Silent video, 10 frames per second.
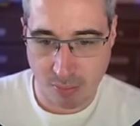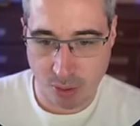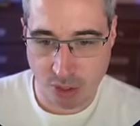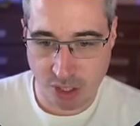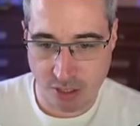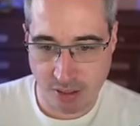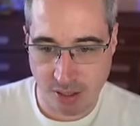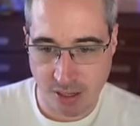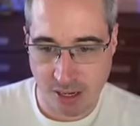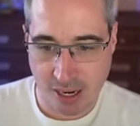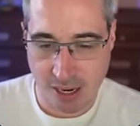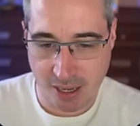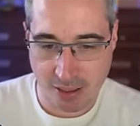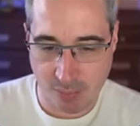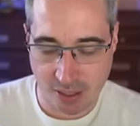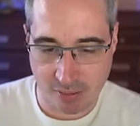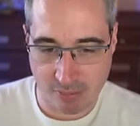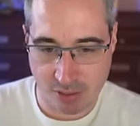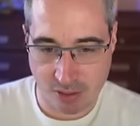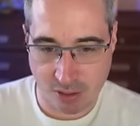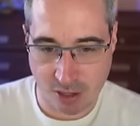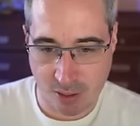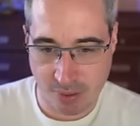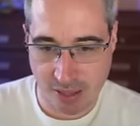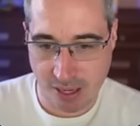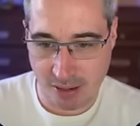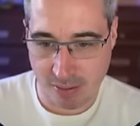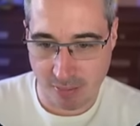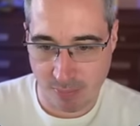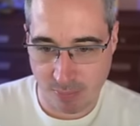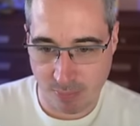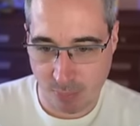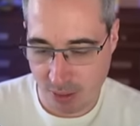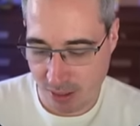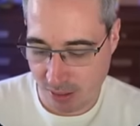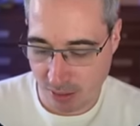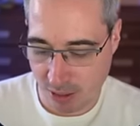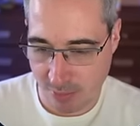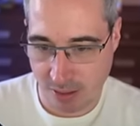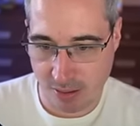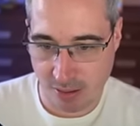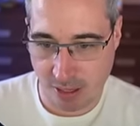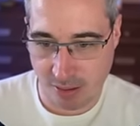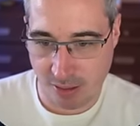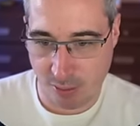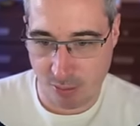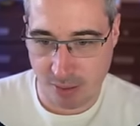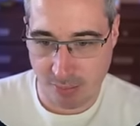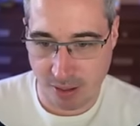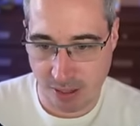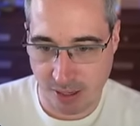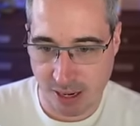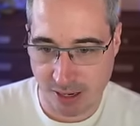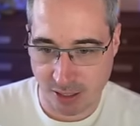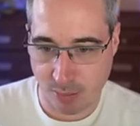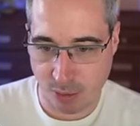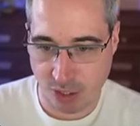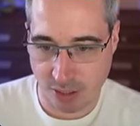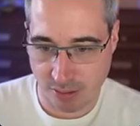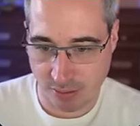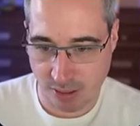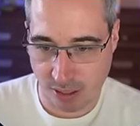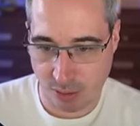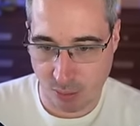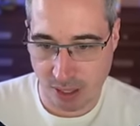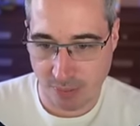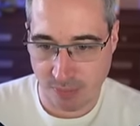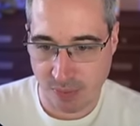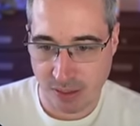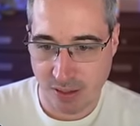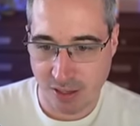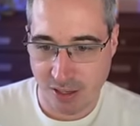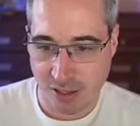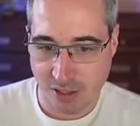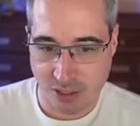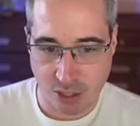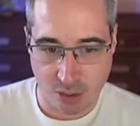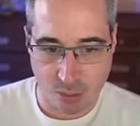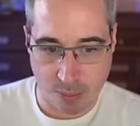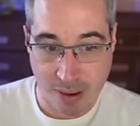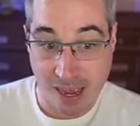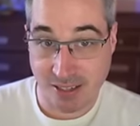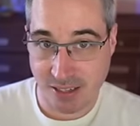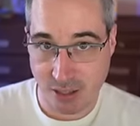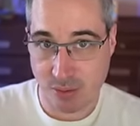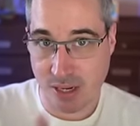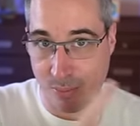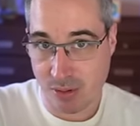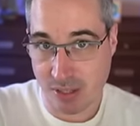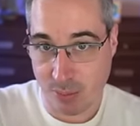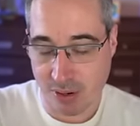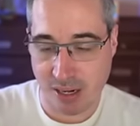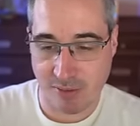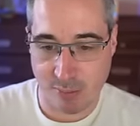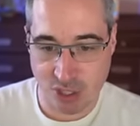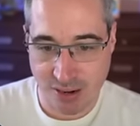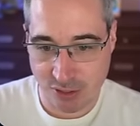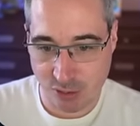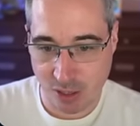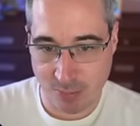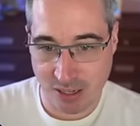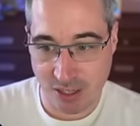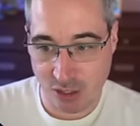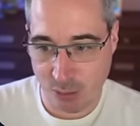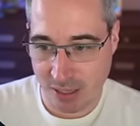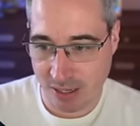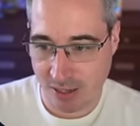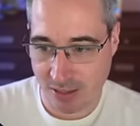motion, and then we can just copy that, put a comma, and then it would be my x motion the other way. So we're passing those numbers that we're getting from JavaScript into being